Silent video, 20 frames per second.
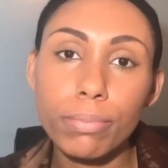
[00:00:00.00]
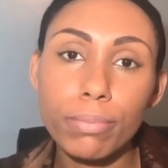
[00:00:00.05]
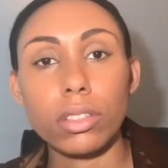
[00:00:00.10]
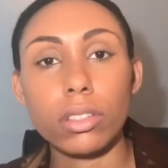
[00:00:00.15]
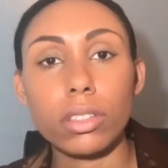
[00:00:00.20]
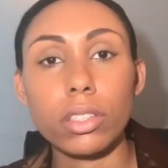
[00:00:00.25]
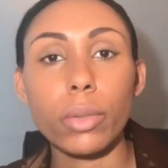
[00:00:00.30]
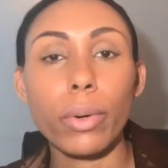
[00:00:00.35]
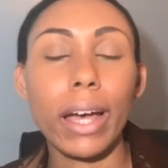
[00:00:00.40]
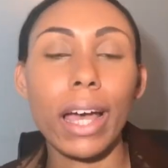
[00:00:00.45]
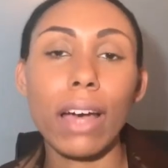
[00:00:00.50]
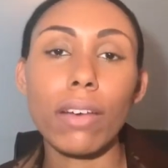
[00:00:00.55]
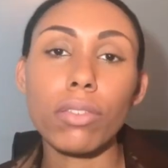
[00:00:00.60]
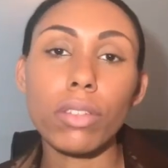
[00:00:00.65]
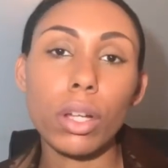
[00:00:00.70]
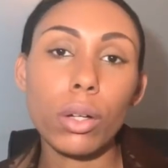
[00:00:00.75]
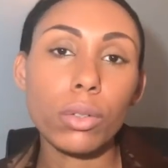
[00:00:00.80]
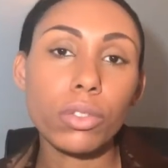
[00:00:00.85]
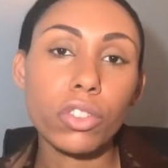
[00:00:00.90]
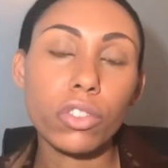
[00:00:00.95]
So I have
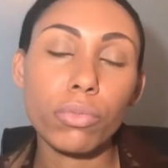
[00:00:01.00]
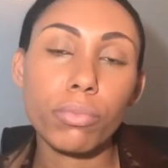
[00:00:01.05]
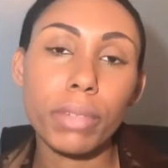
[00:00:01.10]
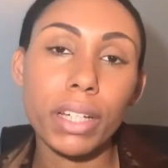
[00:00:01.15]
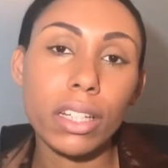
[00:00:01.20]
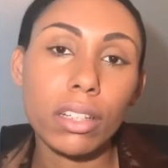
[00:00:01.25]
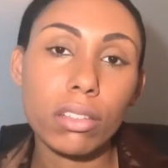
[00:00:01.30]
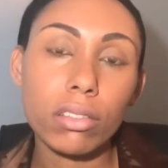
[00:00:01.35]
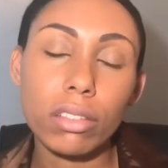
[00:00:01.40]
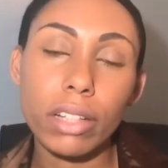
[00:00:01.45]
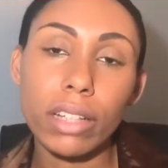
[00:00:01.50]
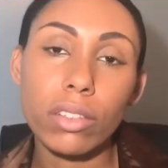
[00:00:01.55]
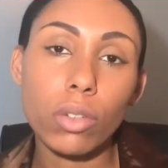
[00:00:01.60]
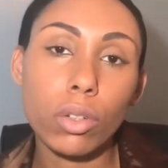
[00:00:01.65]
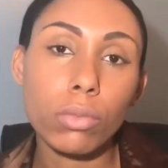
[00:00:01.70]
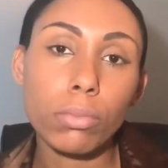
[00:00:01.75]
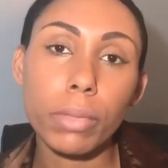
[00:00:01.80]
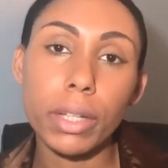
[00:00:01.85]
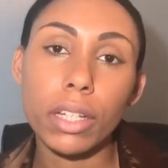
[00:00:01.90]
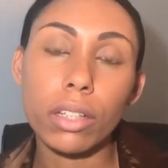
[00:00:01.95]
loads of medical and
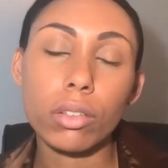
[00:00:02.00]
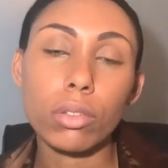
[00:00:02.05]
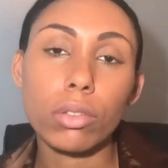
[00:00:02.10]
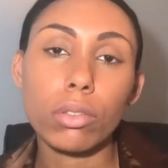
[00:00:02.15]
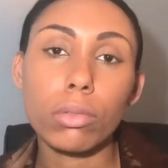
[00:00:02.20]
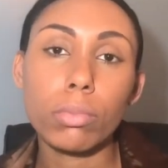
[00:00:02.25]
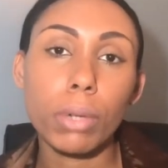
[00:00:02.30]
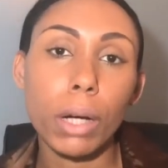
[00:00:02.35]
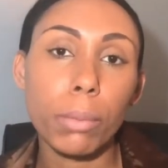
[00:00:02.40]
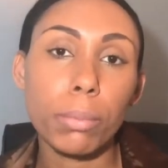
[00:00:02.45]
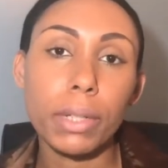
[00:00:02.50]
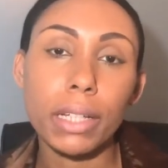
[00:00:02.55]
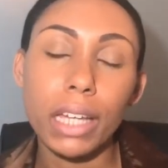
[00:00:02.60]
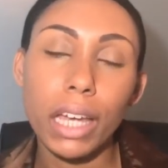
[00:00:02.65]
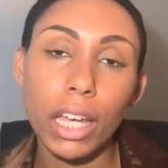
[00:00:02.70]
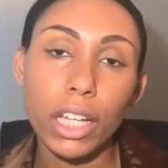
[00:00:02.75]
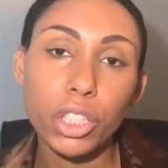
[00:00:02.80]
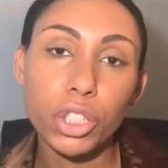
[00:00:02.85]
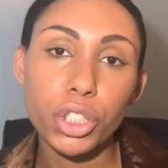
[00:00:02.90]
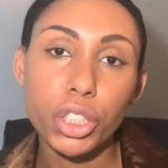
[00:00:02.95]
non-medical
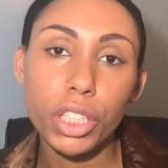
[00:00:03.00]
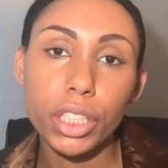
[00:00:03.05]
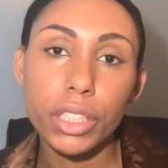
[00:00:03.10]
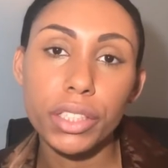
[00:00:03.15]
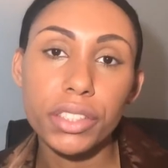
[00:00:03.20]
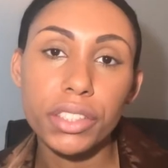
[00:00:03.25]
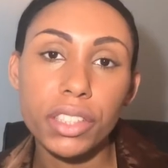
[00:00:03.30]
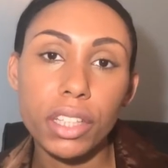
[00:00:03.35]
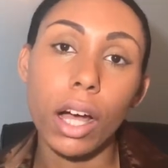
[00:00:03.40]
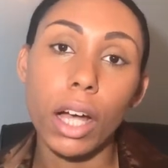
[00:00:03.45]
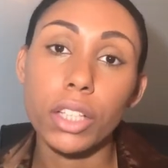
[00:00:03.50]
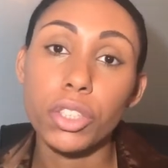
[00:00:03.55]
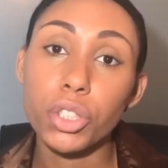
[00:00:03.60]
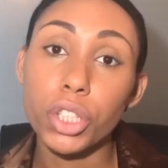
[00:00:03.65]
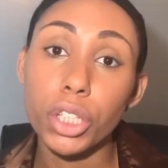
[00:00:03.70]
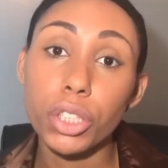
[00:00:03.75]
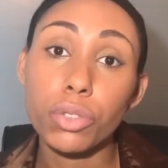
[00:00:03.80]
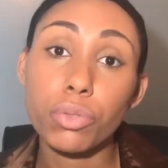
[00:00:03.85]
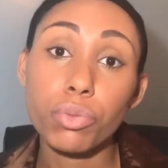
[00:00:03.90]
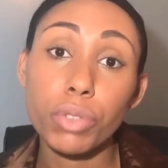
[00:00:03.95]
publications. I
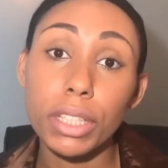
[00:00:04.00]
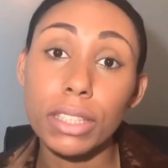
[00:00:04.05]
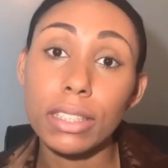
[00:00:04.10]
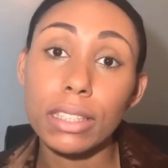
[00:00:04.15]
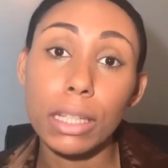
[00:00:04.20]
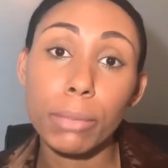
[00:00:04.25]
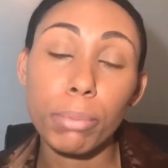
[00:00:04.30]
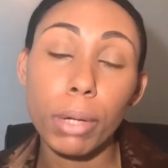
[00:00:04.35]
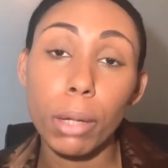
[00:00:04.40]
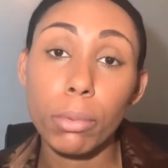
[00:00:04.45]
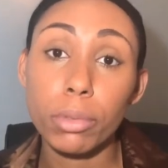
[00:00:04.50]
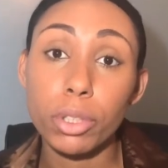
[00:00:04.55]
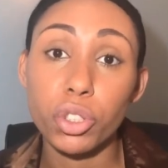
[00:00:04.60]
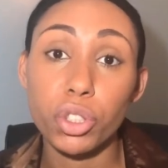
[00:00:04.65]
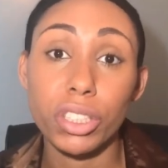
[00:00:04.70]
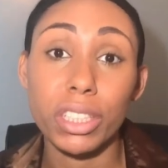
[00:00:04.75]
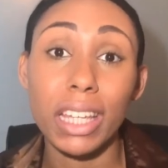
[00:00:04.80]
just recently published an